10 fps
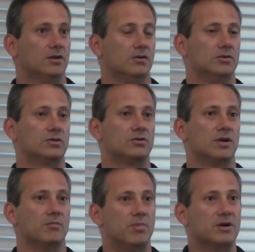You're just
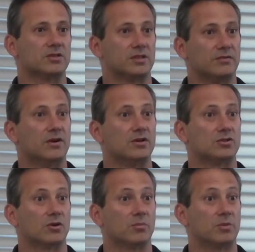going to burst a very
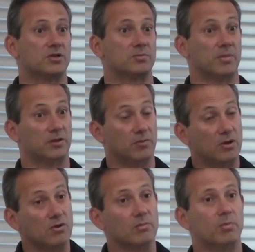short burst, but
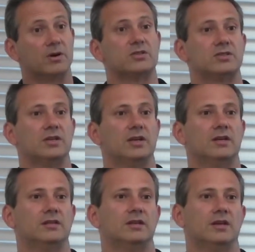when you're bursting
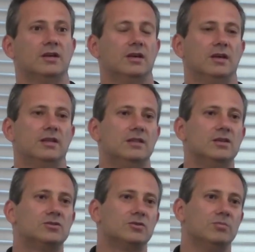it, it
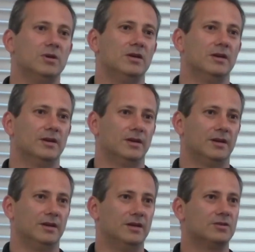needs to be
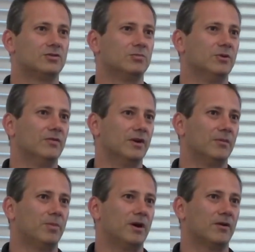very
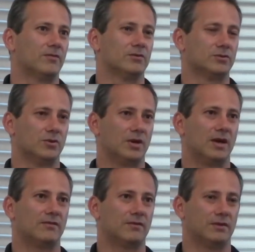powerful. So you
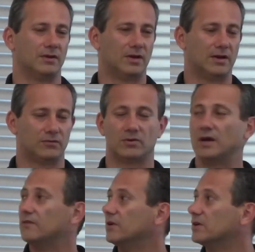have to
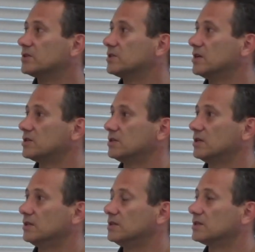have an earth station
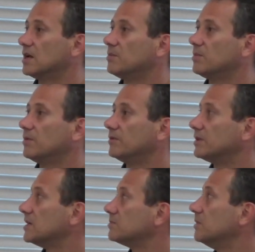that is capable of
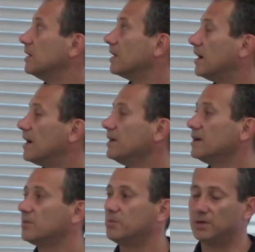transmitting a high
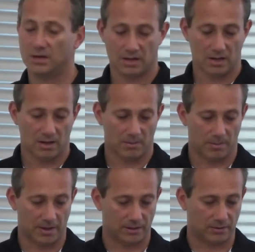ERP,
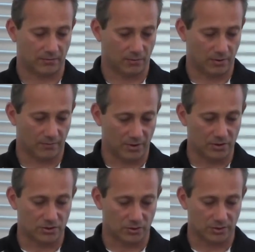but for a
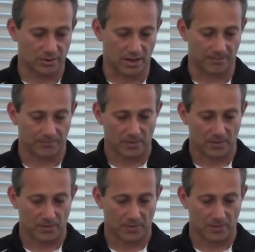very short time.